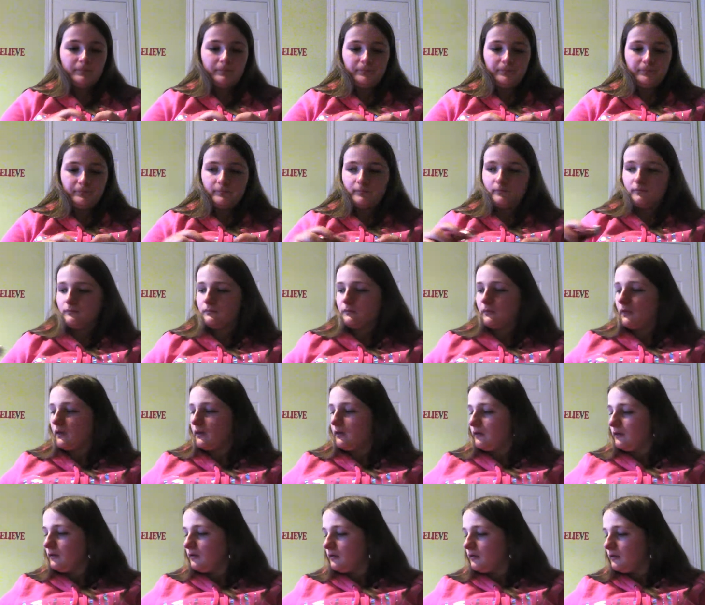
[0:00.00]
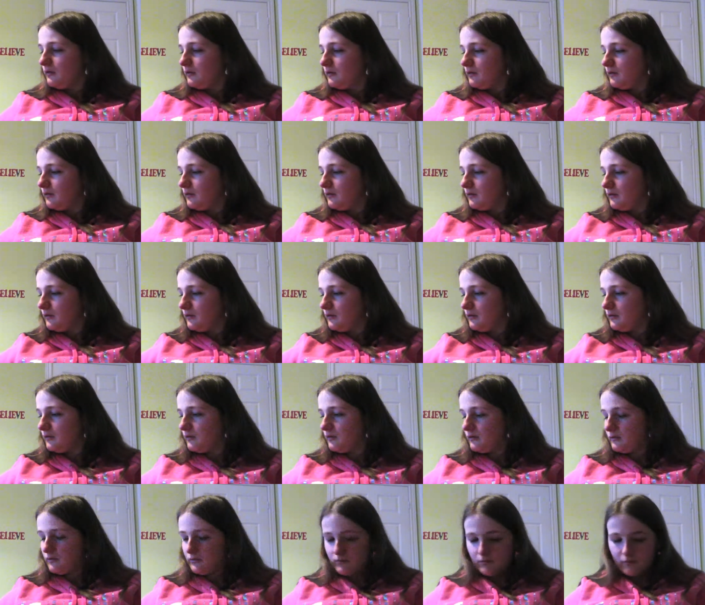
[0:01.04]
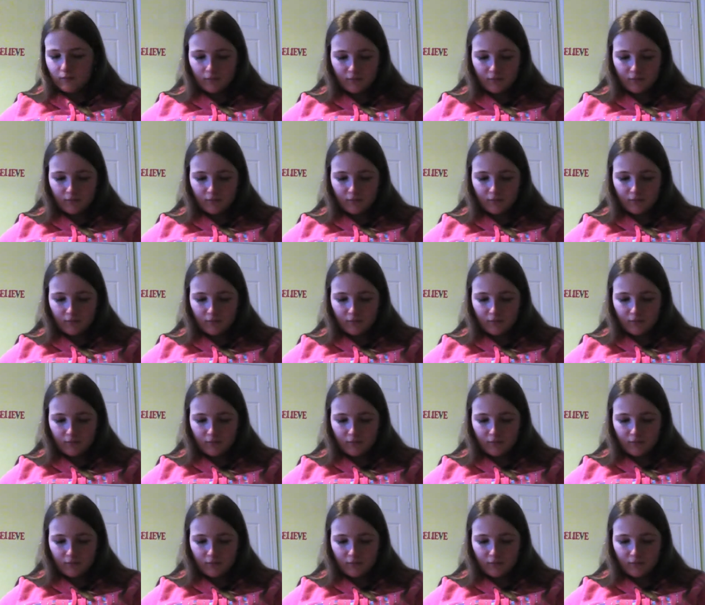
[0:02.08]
(silence)